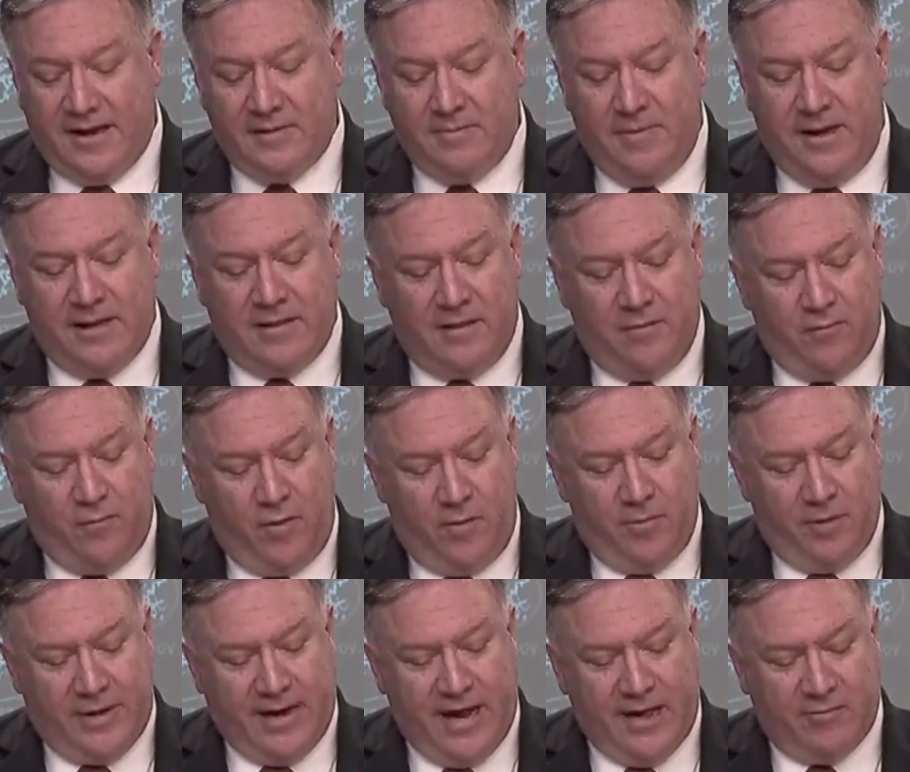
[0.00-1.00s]
The next month,
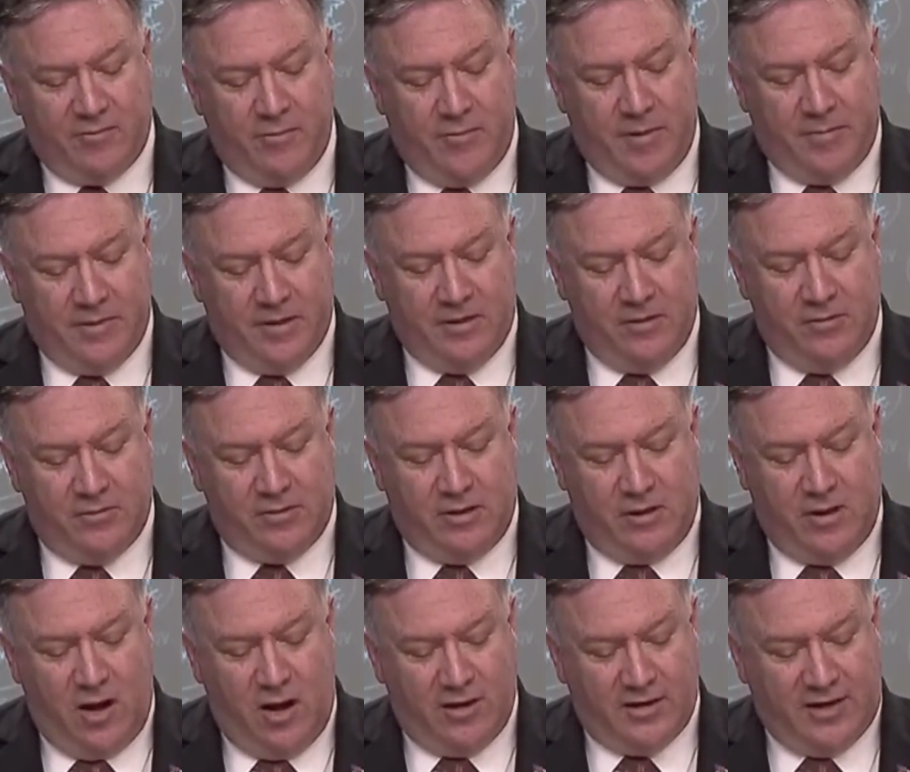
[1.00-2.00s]
a former councilman
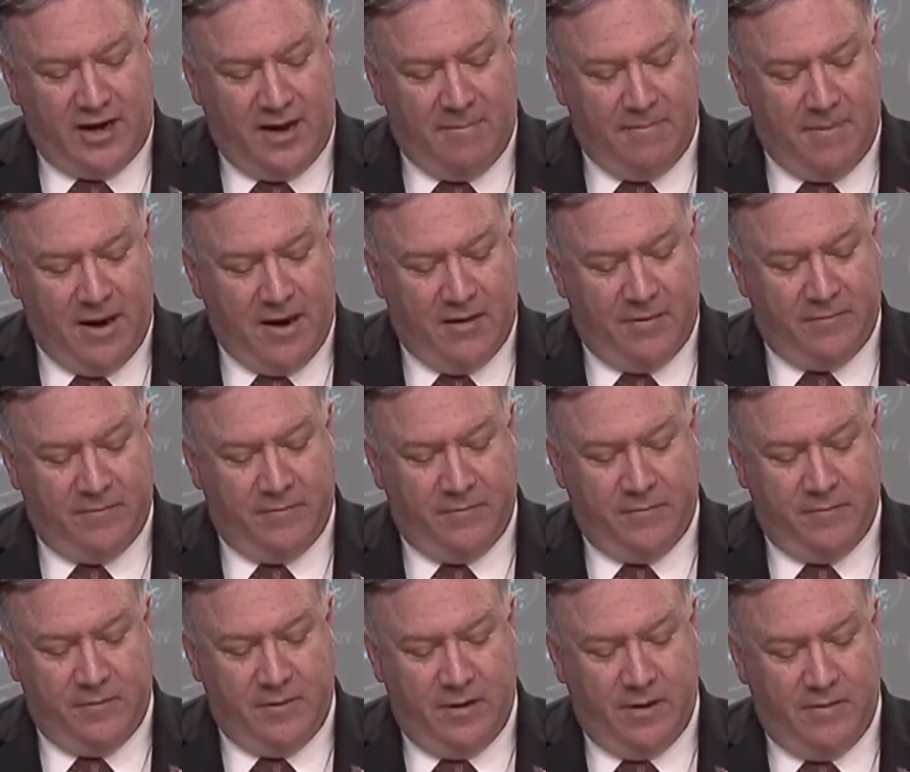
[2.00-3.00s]
accused the longtime
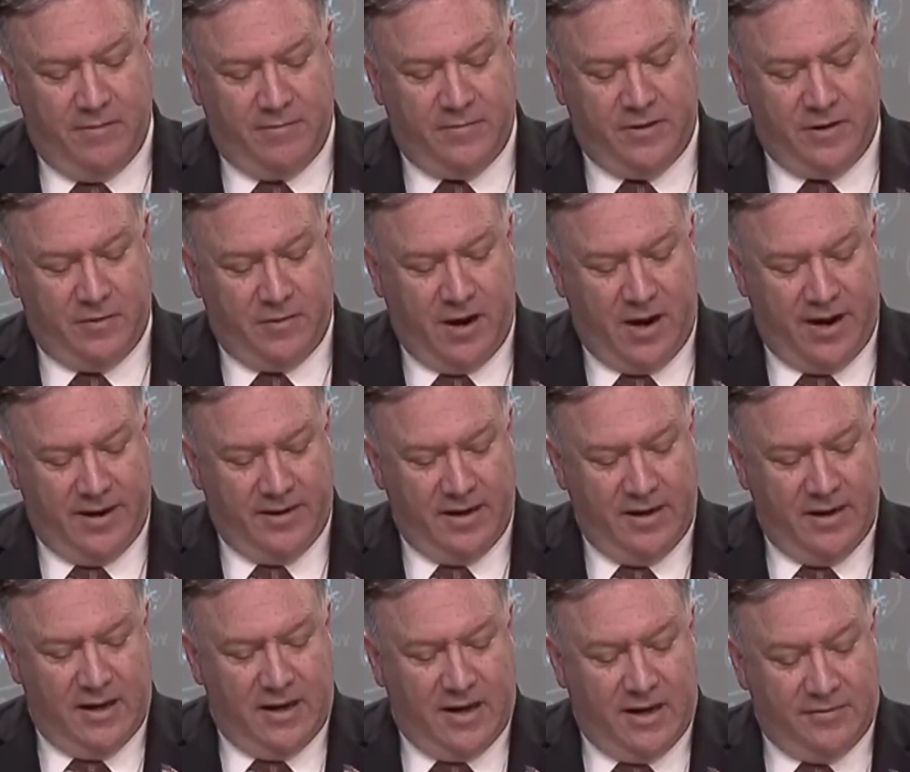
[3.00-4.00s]
mayor of
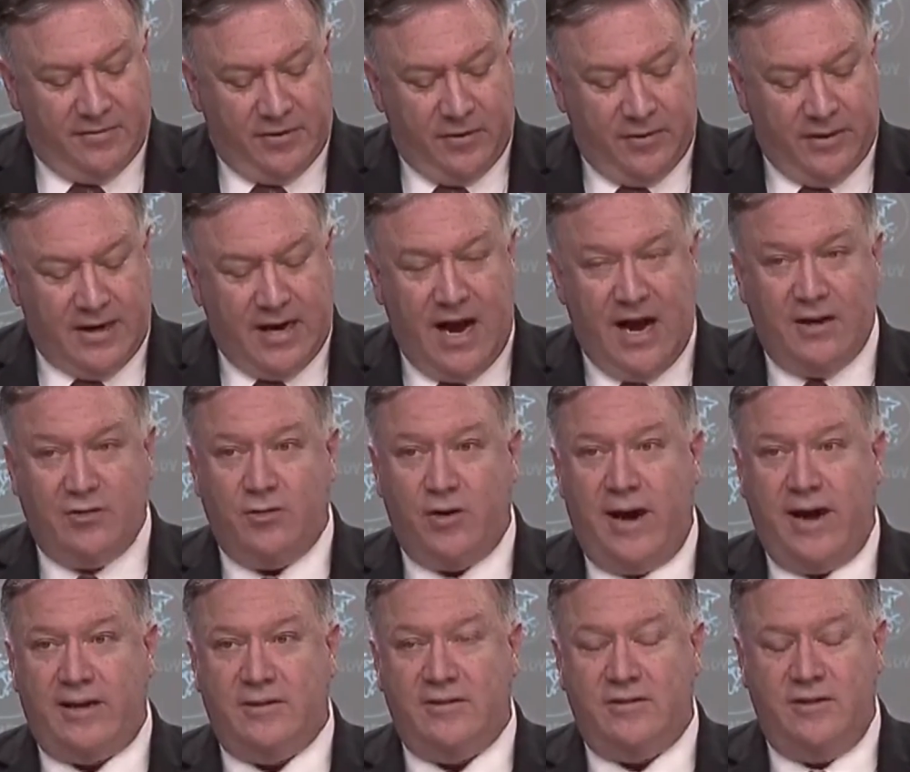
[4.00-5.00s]
Tehran of steering
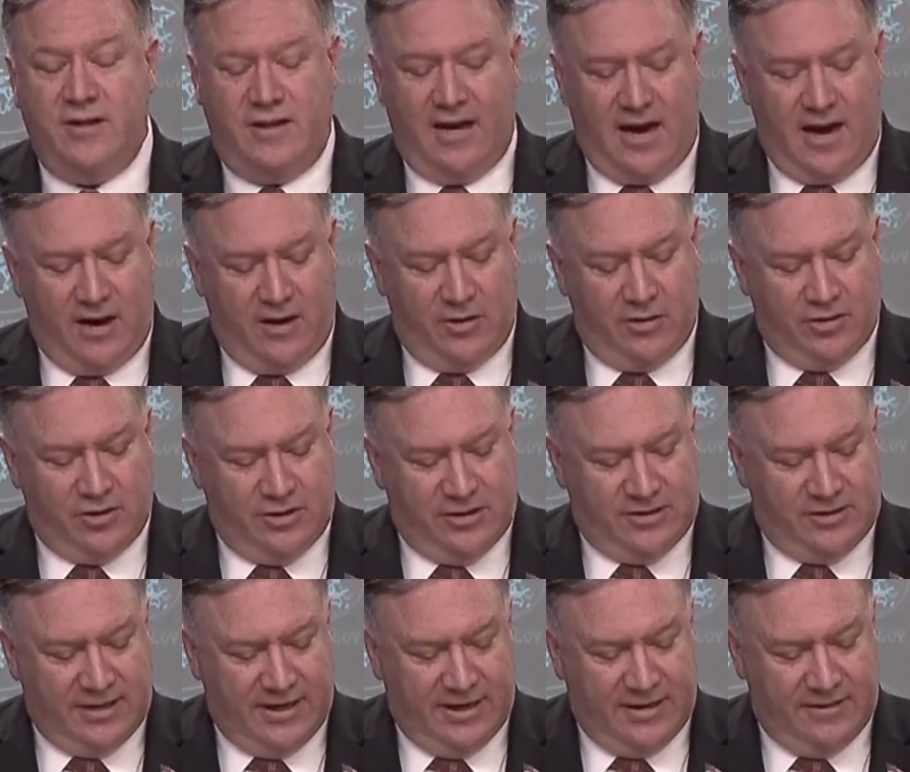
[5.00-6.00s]
contracts to the
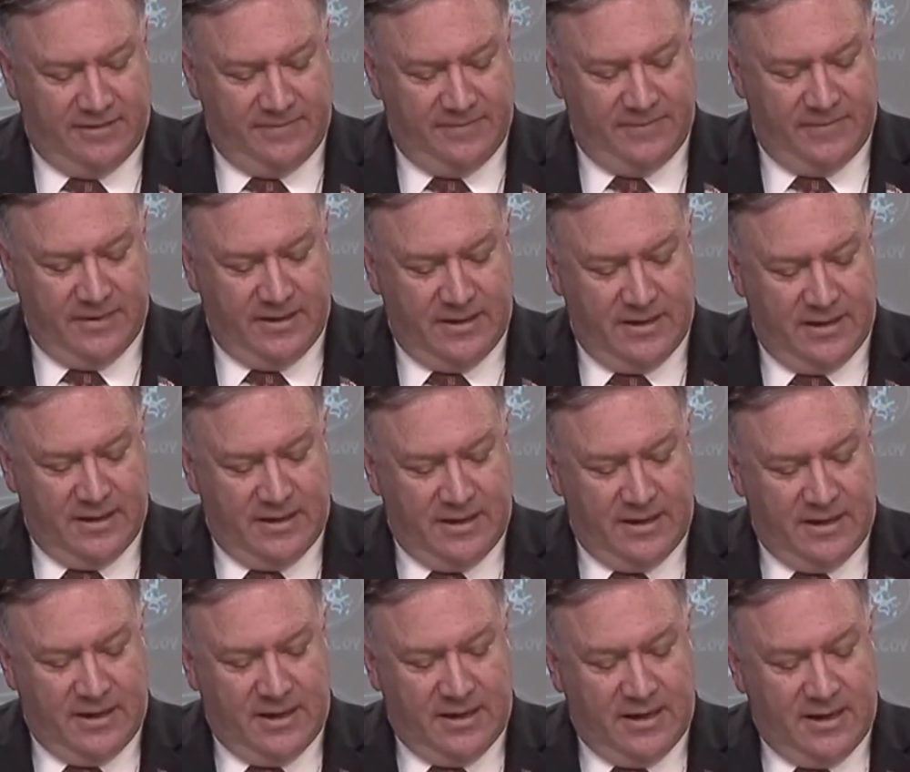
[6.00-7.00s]
IRGC.
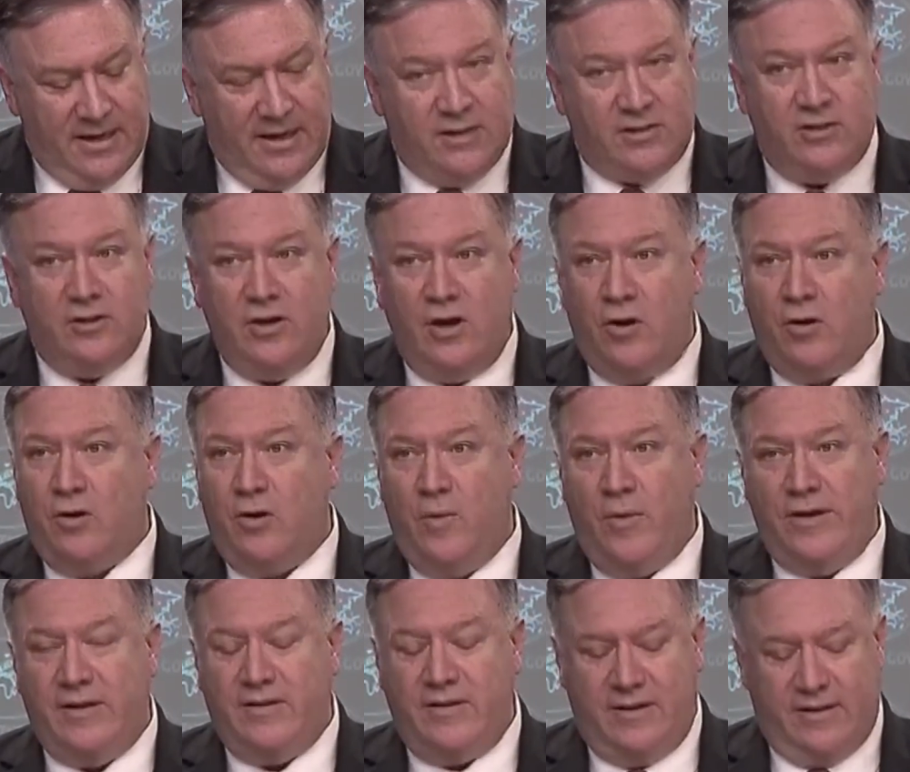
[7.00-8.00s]
It's
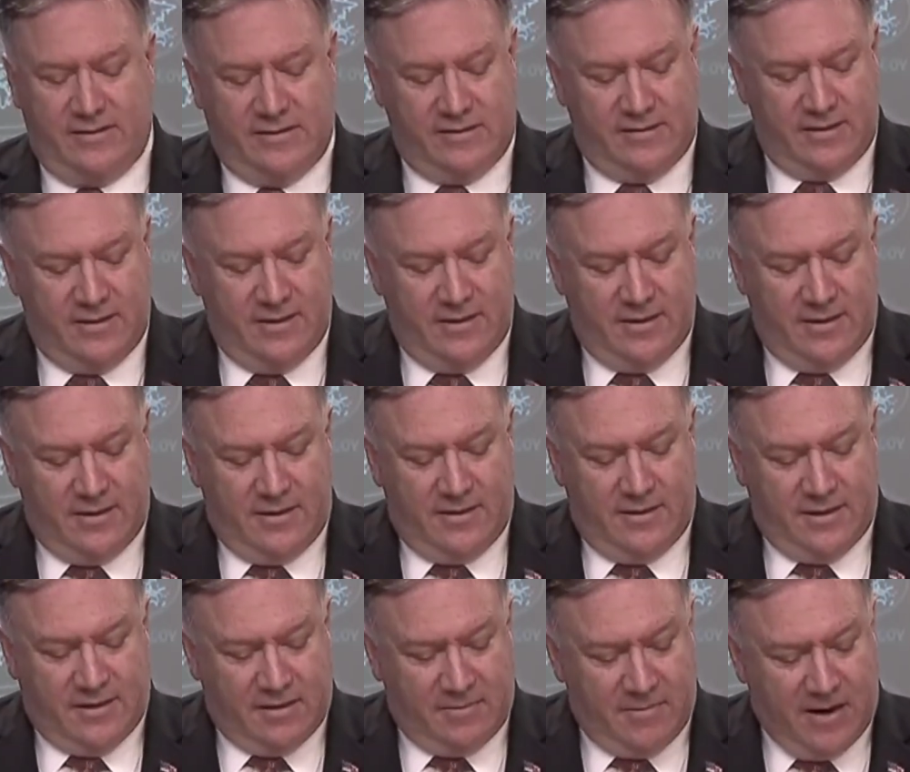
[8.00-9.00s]
no coincidence
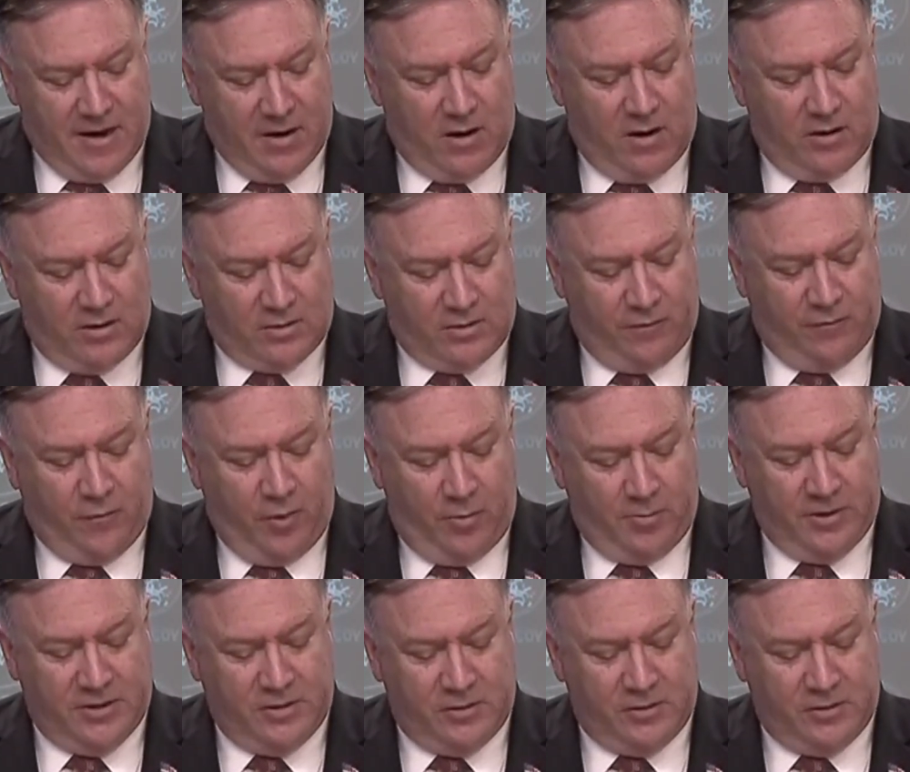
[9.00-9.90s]
that the mayor also